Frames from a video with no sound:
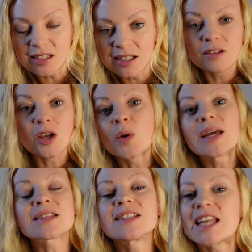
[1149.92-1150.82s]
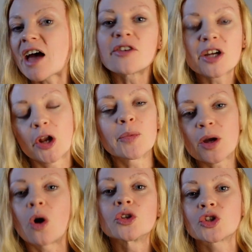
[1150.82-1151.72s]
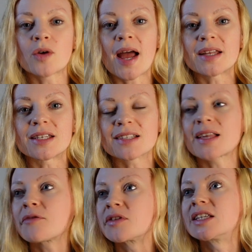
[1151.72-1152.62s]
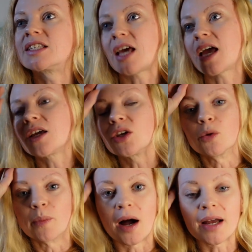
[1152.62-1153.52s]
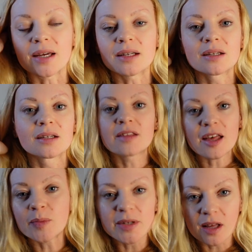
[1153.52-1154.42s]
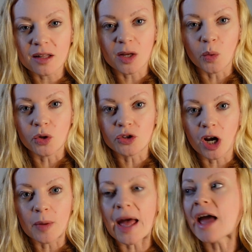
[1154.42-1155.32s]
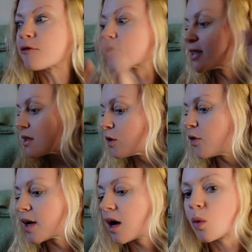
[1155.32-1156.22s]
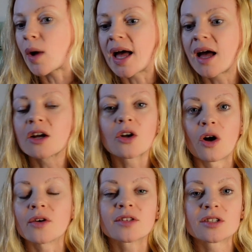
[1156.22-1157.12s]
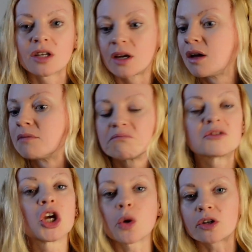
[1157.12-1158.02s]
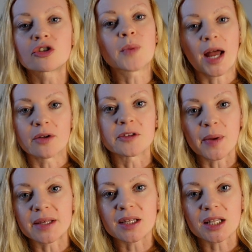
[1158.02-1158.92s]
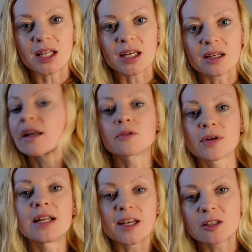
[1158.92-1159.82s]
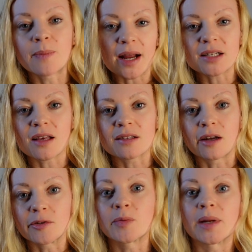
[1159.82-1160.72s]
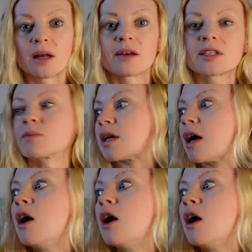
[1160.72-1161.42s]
So it's never going to be on trend except for the day you buy it. So that's my cycling wardrobe. Every single thing I wear cost £200 basically, and I really expect that stuff to be lasting me